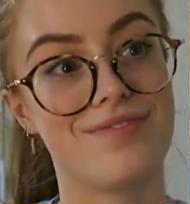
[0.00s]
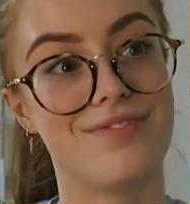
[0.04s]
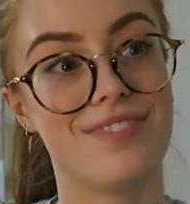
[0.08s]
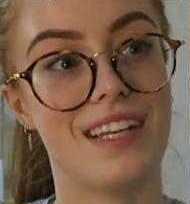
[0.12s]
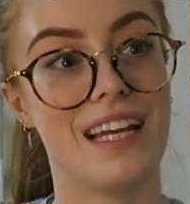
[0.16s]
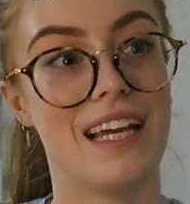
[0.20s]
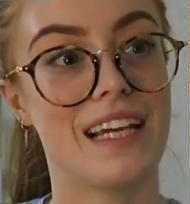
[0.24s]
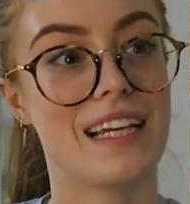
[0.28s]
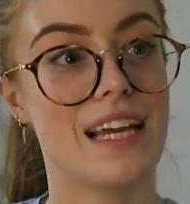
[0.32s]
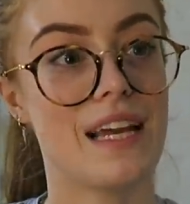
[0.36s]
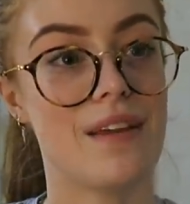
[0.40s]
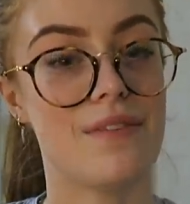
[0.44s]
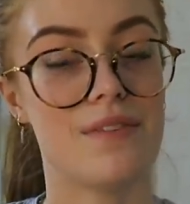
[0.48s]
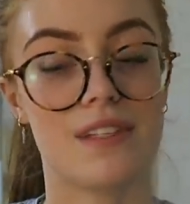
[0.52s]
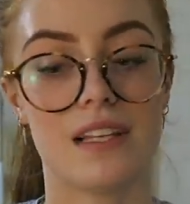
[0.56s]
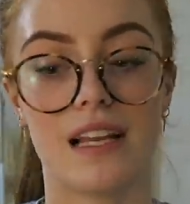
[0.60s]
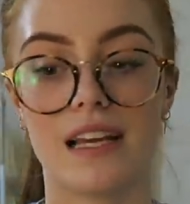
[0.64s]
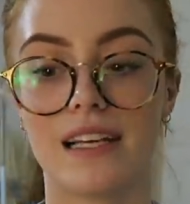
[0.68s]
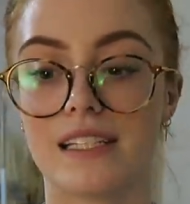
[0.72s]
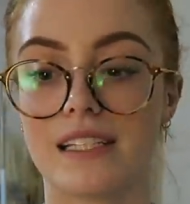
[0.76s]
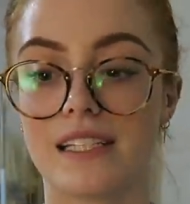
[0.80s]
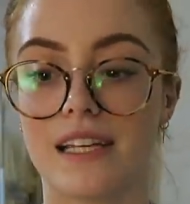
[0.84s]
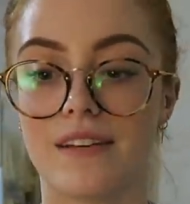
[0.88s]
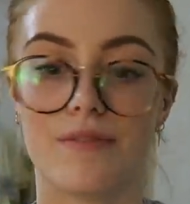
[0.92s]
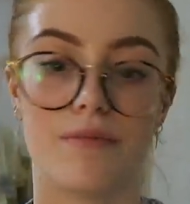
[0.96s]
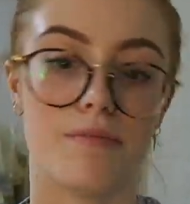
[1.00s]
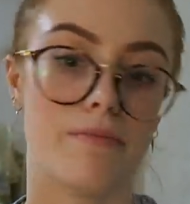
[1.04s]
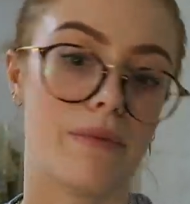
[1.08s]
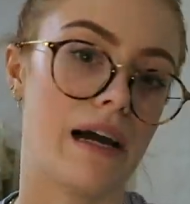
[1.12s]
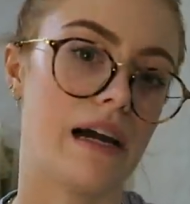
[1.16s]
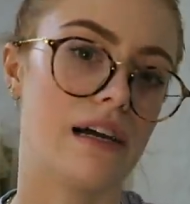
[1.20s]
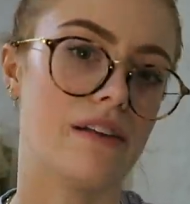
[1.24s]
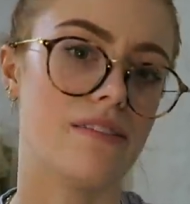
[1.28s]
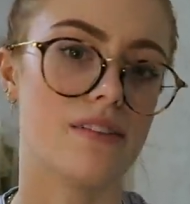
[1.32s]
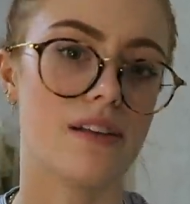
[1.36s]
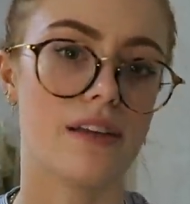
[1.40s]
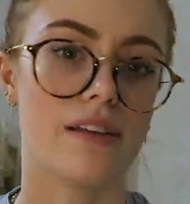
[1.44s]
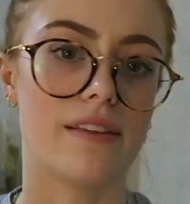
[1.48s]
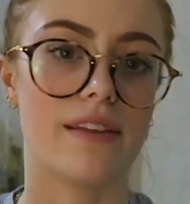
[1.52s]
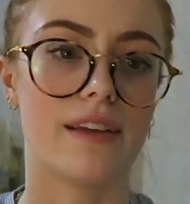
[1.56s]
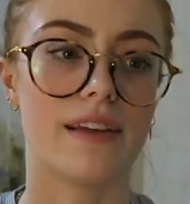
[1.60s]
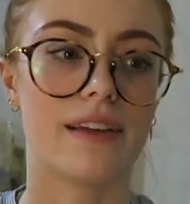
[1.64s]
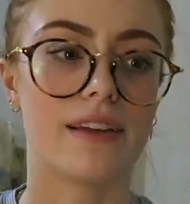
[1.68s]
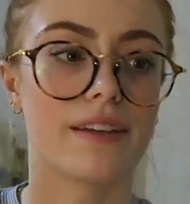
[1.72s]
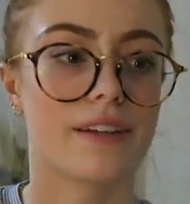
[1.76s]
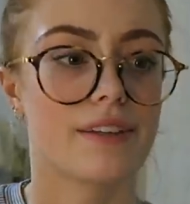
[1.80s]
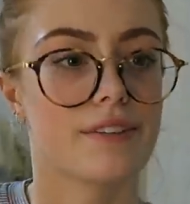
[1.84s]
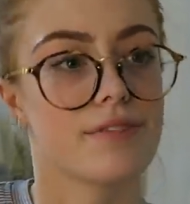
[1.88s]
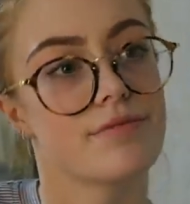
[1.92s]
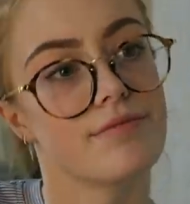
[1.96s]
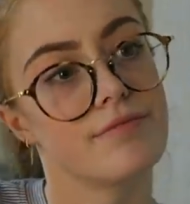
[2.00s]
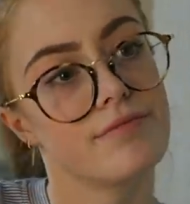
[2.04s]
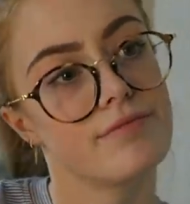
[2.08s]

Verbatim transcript: And that came to like seven pounds, I think.